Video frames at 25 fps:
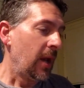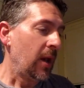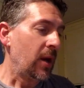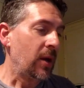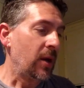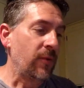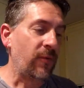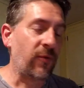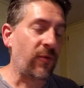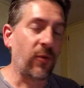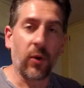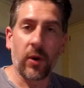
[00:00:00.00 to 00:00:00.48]

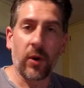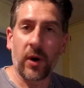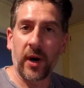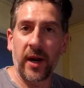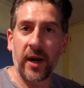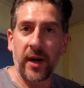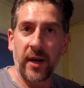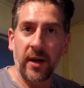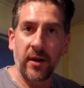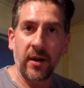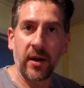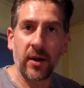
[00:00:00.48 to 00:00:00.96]
for
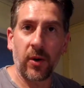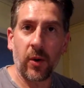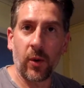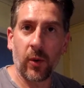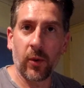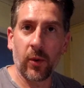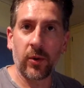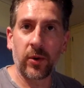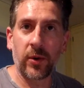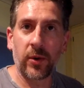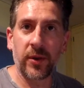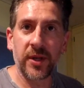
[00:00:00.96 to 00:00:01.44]
a
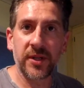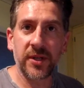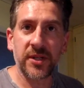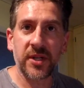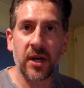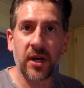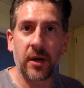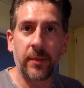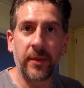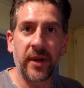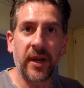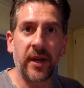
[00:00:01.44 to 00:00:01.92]
order that's
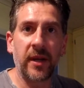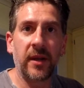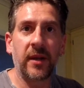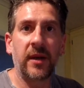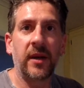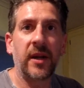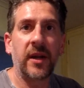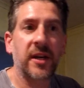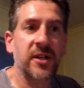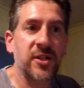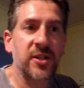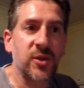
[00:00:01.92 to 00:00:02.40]
coming in
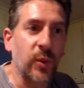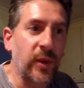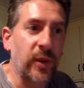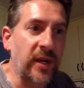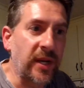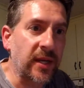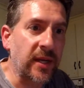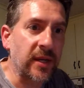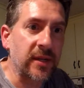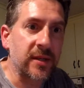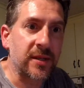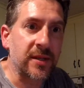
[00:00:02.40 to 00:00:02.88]
next
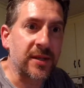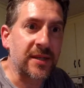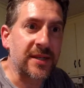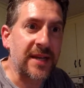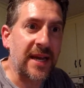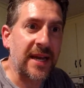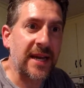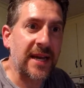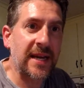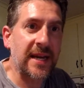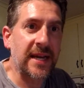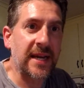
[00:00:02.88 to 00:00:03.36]
week.
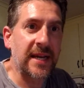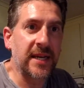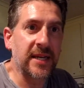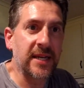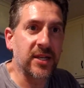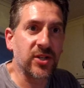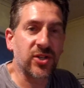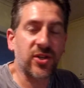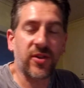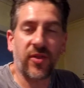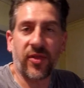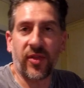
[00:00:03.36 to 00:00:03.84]
Today
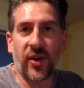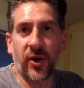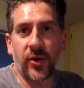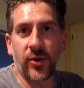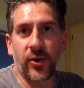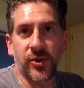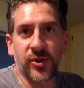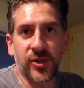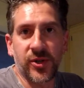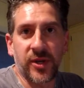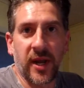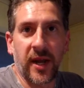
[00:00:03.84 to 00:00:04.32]
is
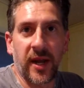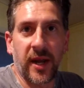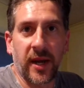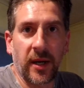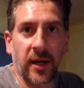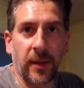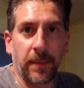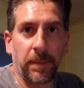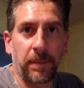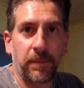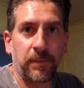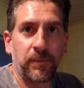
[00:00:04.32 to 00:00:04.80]

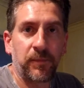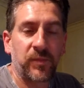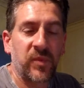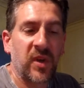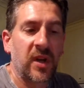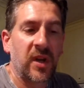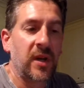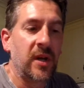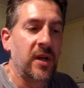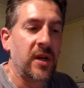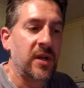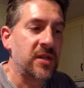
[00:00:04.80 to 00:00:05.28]
Thursday.
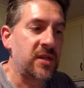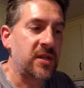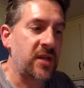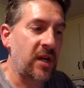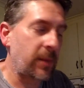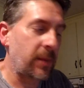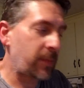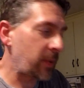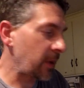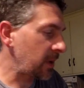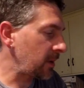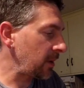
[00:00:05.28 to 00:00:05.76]

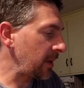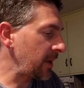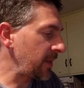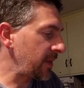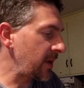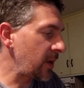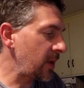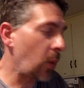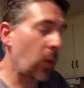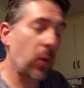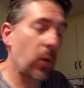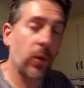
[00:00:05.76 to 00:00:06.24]
Typically
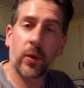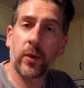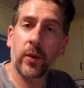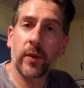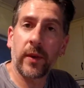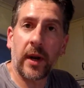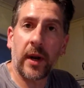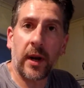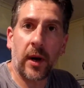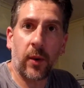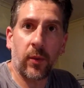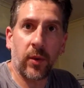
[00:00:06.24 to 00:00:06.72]
the order
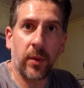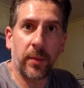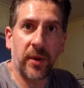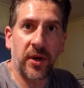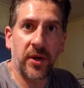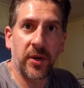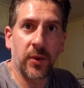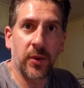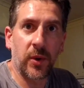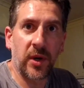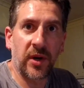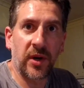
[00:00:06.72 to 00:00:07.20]
that I would be
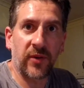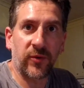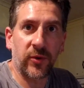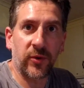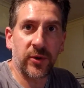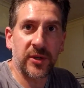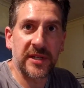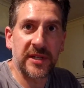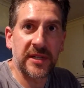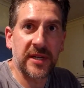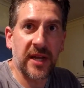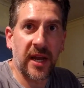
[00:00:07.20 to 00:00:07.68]
doing for
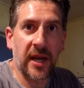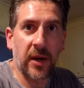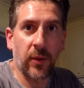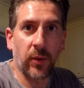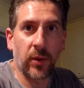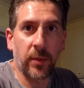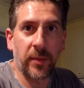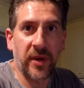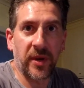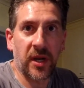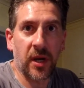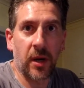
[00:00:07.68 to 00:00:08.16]
today
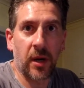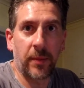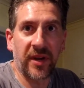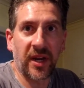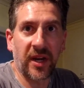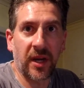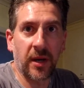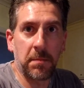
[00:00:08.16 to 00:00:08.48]
would be coming in